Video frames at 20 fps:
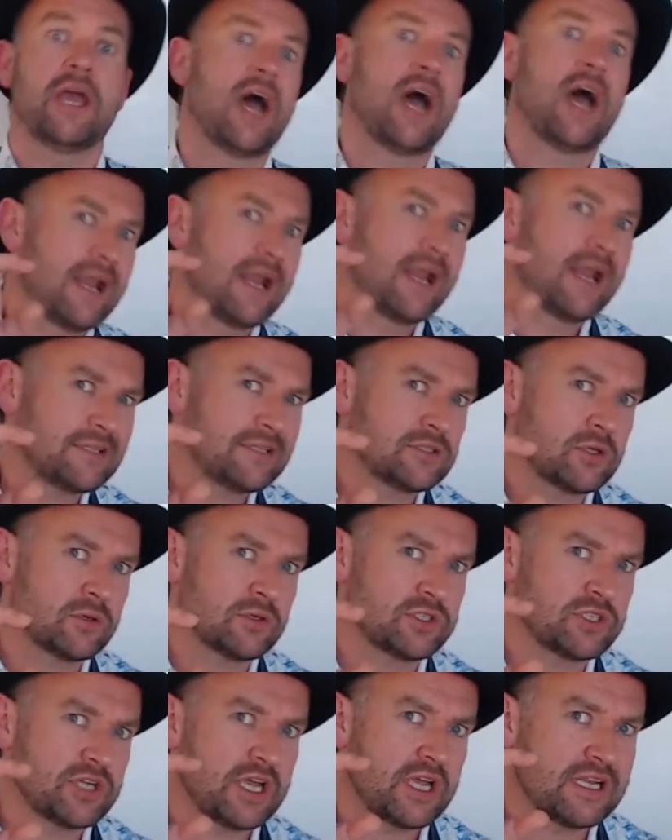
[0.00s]
I like the
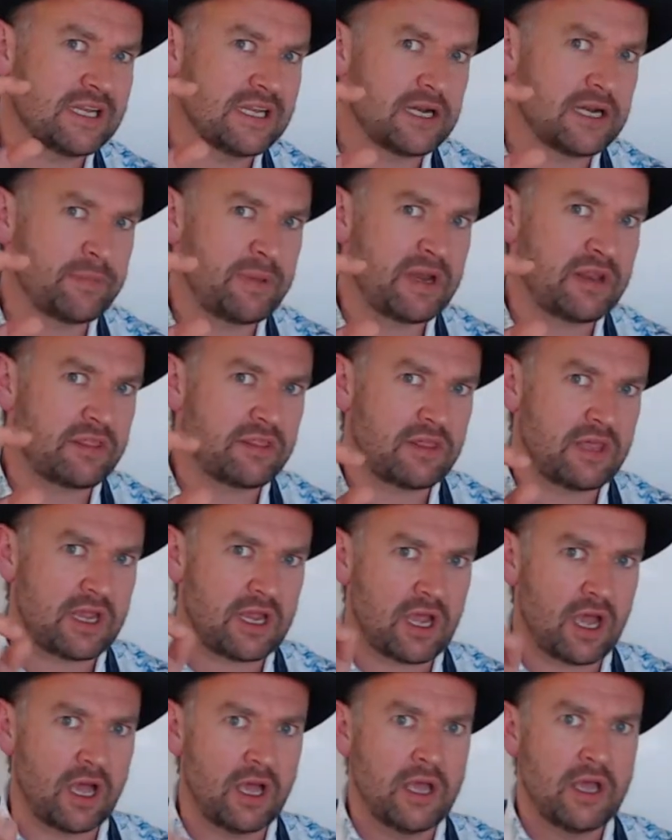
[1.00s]
Danger. A little bit
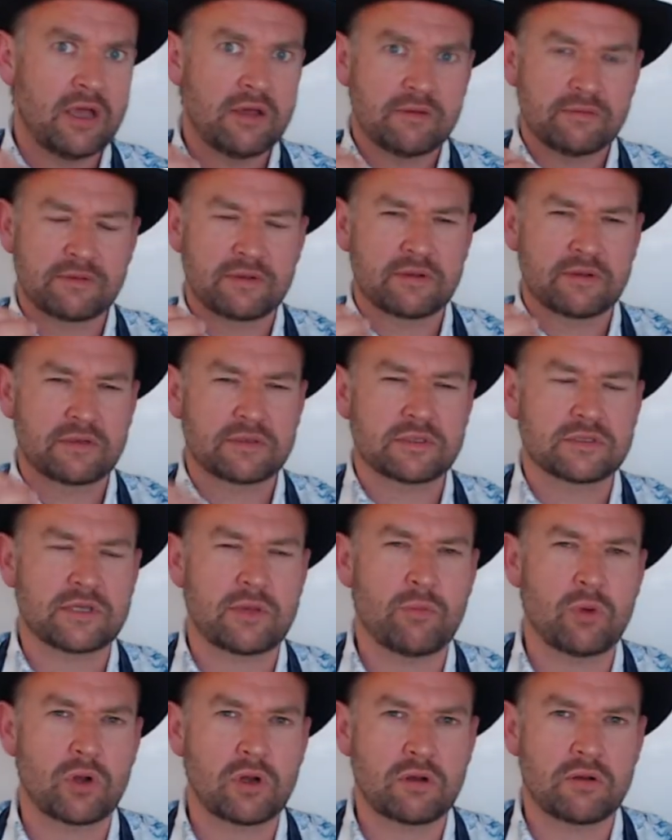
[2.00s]
thicker,
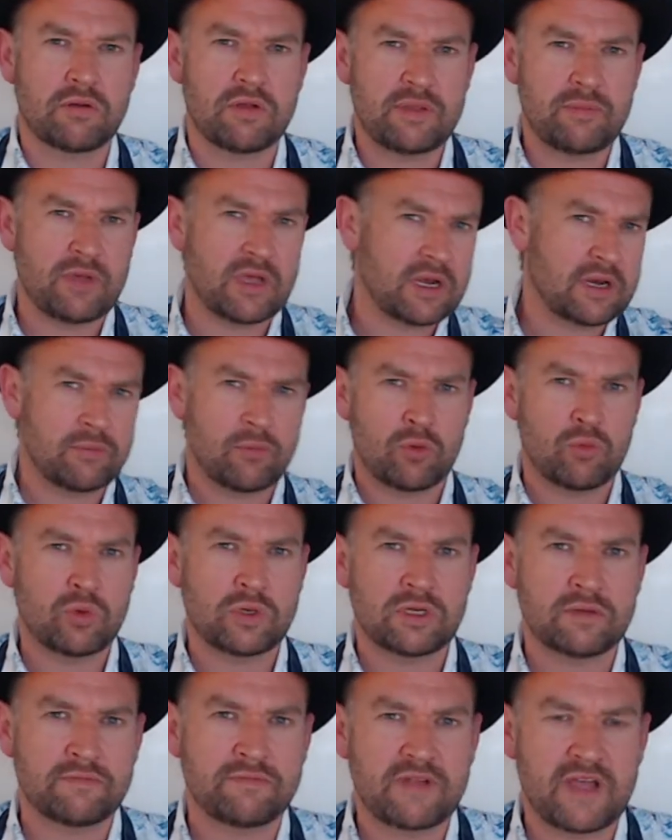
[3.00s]
somewhat creamy, a little more
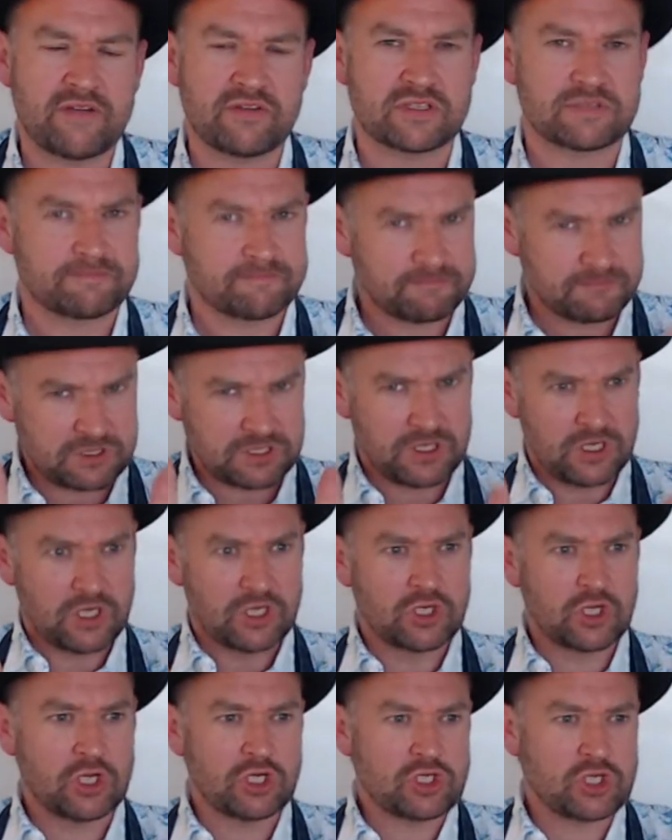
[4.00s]
woodland flavors.
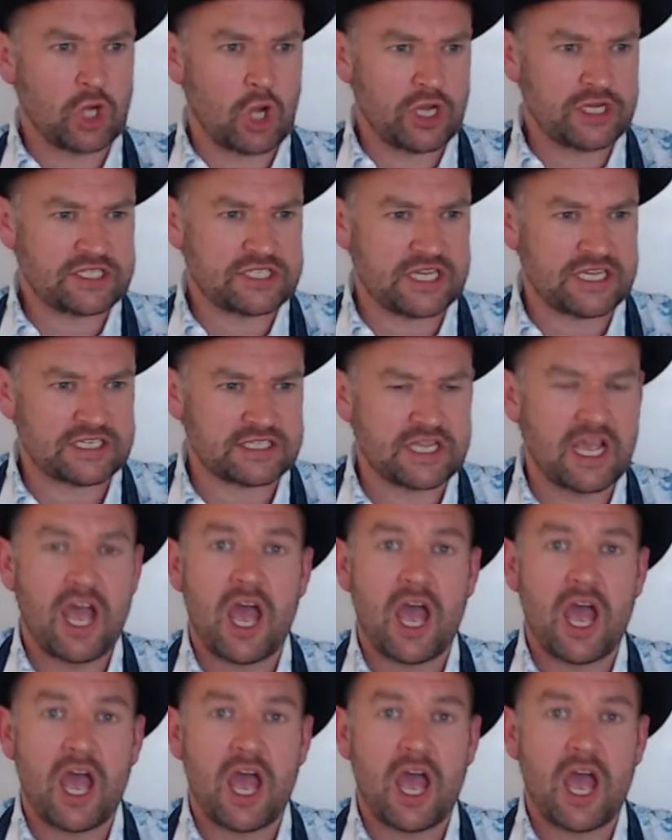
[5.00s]
Good choices.